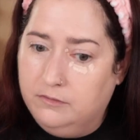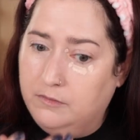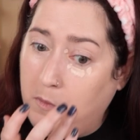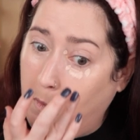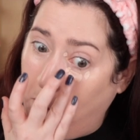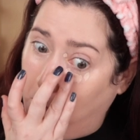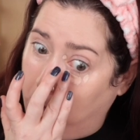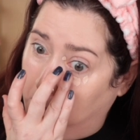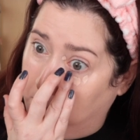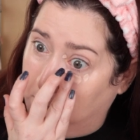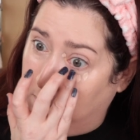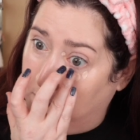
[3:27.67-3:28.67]

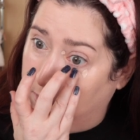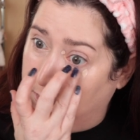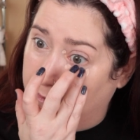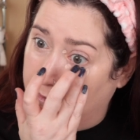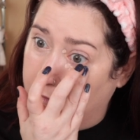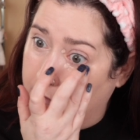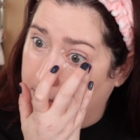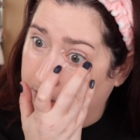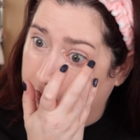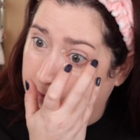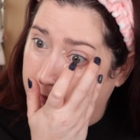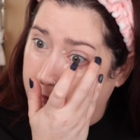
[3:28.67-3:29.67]

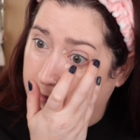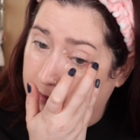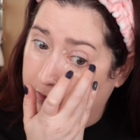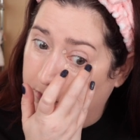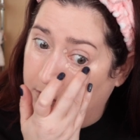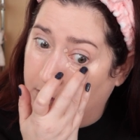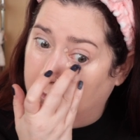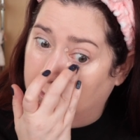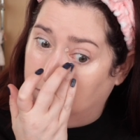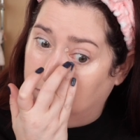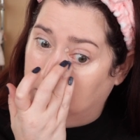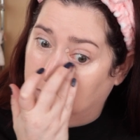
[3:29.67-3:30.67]

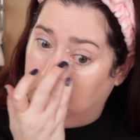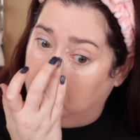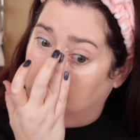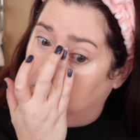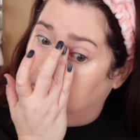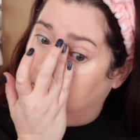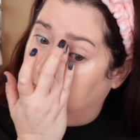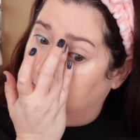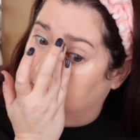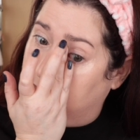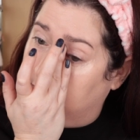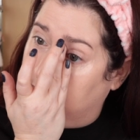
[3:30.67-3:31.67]

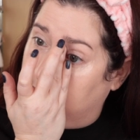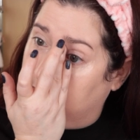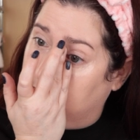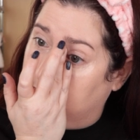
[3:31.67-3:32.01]
Nothing is said.